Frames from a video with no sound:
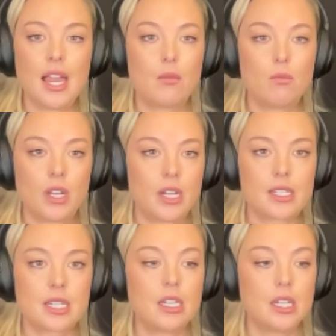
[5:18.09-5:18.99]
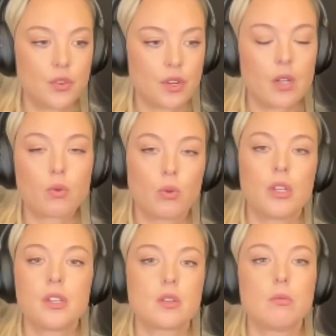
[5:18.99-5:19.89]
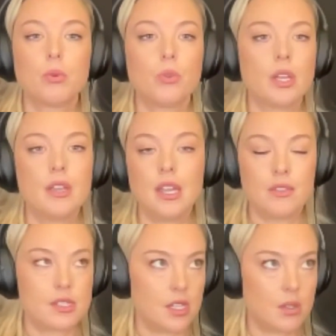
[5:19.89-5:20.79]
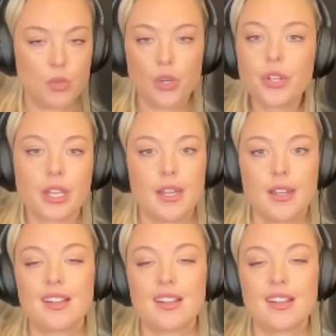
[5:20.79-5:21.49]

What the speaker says: and wanting to literally crawl into a ball and never see the world again.